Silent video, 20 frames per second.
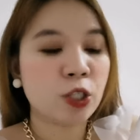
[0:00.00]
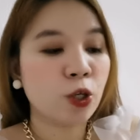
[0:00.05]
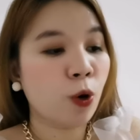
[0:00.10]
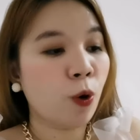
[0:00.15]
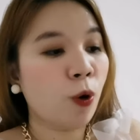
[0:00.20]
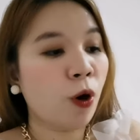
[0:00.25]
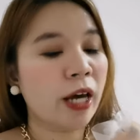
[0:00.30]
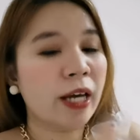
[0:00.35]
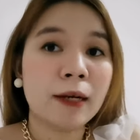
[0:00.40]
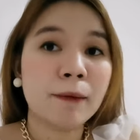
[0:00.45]

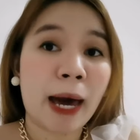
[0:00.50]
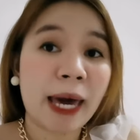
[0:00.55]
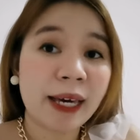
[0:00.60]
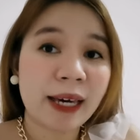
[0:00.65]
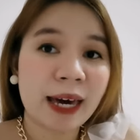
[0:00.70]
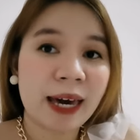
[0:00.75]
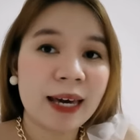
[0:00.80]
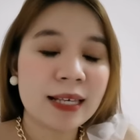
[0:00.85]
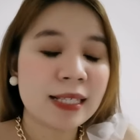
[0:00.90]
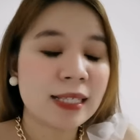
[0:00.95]
So in my
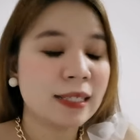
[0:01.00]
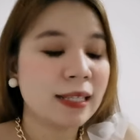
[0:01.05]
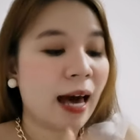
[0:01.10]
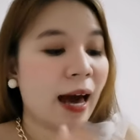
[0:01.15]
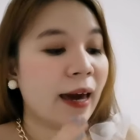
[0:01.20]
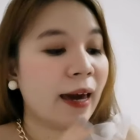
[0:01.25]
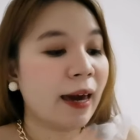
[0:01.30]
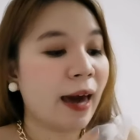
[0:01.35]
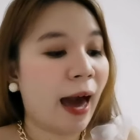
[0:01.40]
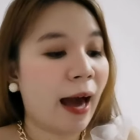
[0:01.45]
case,
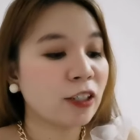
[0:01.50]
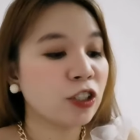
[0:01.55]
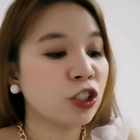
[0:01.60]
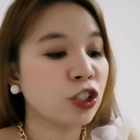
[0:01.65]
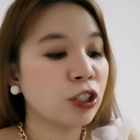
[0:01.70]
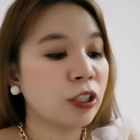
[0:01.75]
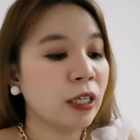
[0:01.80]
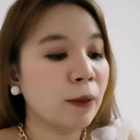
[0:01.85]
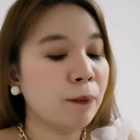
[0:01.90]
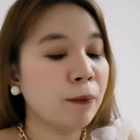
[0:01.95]
I
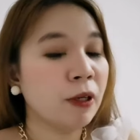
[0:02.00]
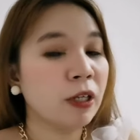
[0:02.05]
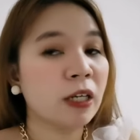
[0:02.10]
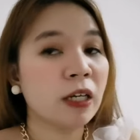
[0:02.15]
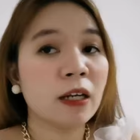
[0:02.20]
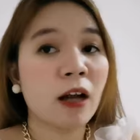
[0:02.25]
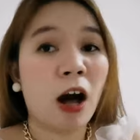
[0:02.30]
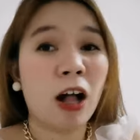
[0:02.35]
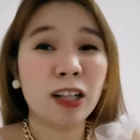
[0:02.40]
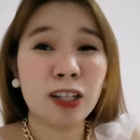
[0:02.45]
actually put
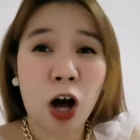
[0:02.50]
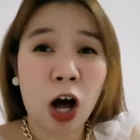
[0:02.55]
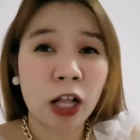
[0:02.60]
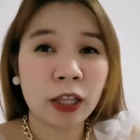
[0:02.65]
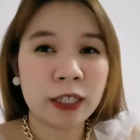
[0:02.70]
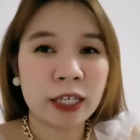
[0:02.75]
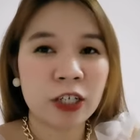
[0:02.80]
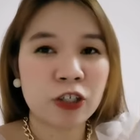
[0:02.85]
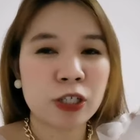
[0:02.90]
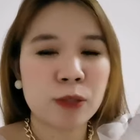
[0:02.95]
in
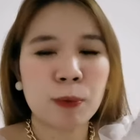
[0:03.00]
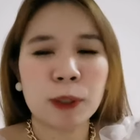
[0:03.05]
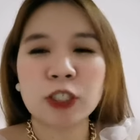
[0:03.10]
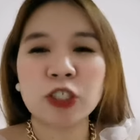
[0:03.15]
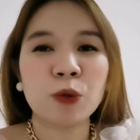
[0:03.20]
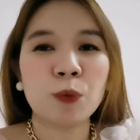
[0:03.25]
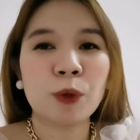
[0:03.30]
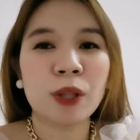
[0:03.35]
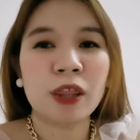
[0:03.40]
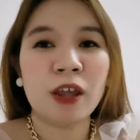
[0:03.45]
alcohol here,
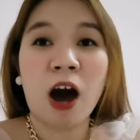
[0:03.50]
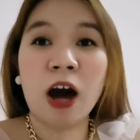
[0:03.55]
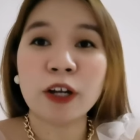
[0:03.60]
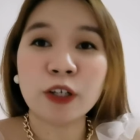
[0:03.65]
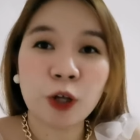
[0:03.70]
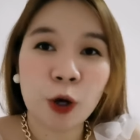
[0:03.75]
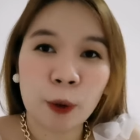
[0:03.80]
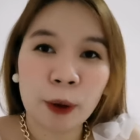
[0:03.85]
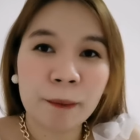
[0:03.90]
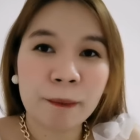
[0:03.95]
especially with the
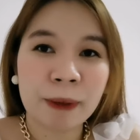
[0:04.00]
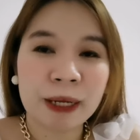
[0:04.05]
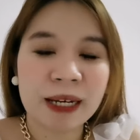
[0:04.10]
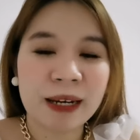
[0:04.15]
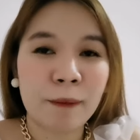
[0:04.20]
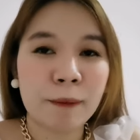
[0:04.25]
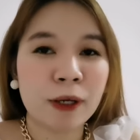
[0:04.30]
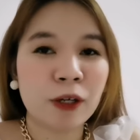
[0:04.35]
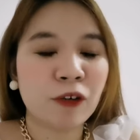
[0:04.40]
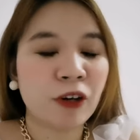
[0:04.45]
ongoing
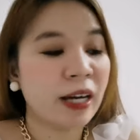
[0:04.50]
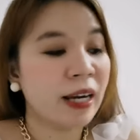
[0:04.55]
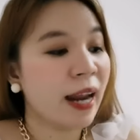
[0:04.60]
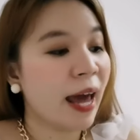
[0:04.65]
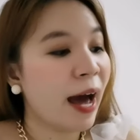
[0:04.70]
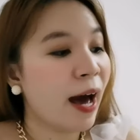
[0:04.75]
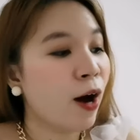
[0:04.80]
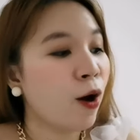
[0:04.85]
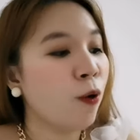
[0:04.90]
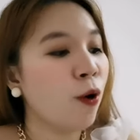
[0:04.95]
pandemic right
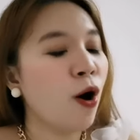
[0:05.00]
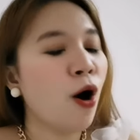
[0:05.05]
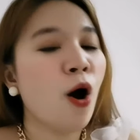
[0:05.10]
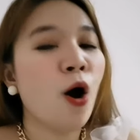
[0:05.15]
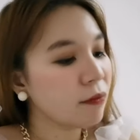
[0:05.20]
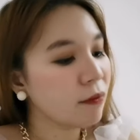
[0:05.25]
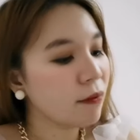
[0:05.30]
now.